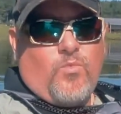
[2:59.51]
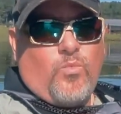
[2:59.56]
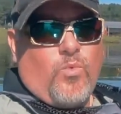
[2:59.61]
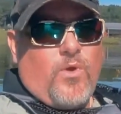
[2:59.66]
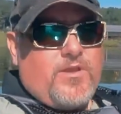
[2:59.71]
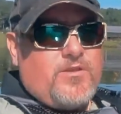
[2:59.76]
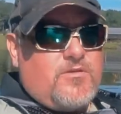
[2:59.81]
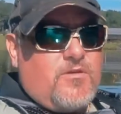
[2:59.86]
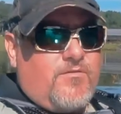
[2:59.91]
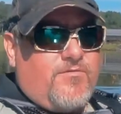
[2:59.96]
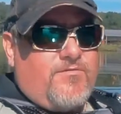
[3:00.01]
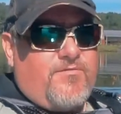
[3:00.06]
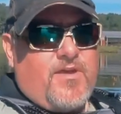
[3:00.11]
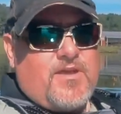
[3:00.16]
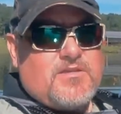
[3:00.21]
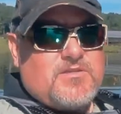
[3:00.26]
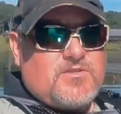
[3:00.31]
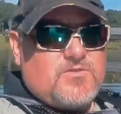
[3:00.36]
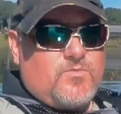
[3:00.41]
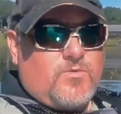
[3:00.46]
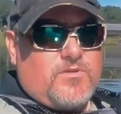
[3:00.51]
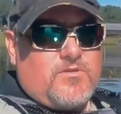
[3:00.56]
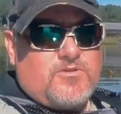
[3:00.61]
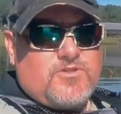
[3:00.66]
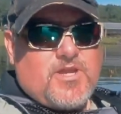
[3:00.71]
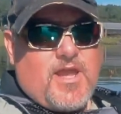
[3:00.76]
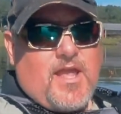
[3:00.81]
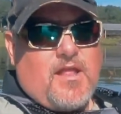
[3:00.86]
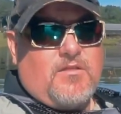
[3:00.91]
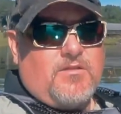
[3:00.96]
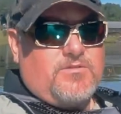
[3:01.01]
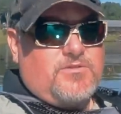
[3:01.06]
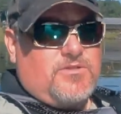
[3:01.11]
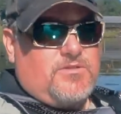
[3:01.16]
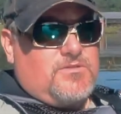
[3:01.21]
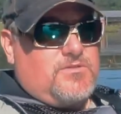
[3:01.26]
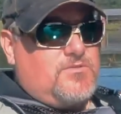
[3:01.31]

when you're faced with challenges,